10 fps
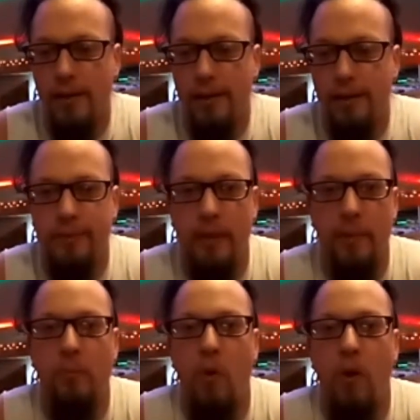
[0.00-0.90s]
mean,
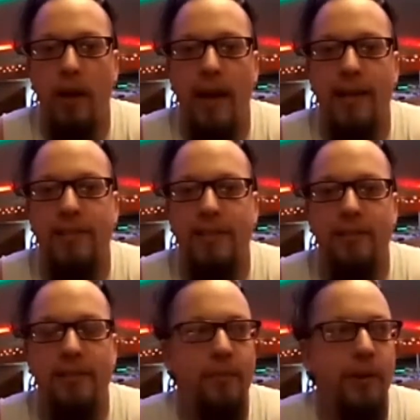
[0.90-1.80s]
more or less,
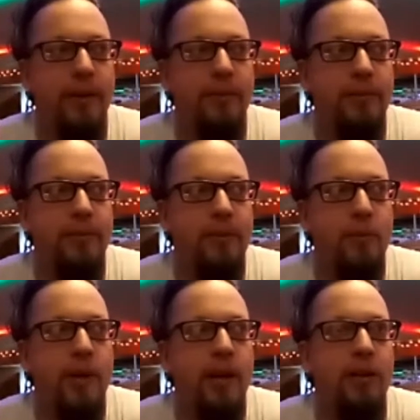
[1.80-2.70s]
when you
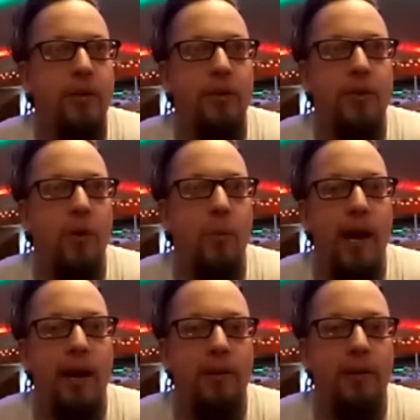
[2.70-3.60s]
hear Youth Gone
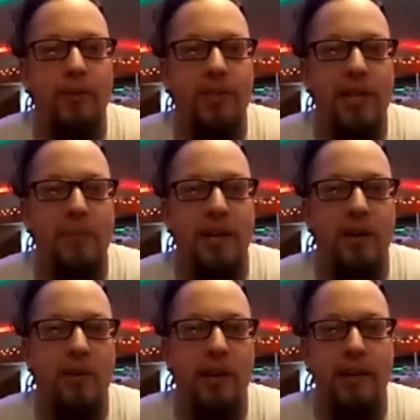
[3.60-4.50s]
Wild and you see me and
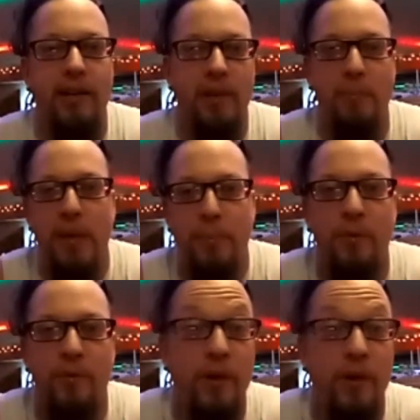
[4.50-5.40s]
Creed and the people
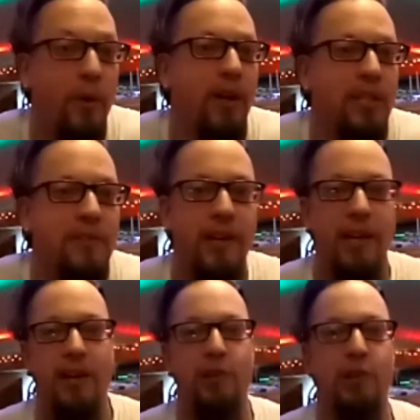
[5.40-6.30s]
who've known us for
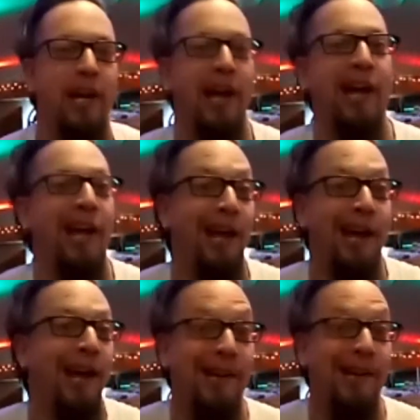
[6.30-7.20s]
years, you're
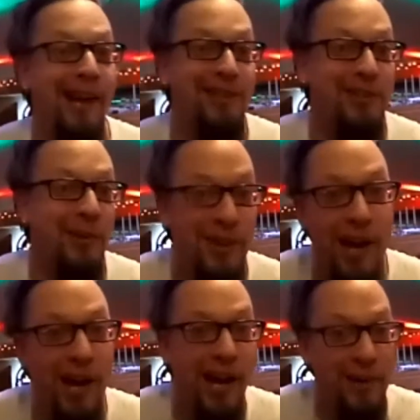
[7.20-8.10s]
like, you're not so
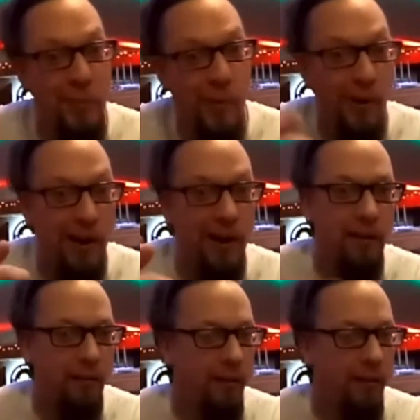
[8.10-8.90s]
young anymore. I'm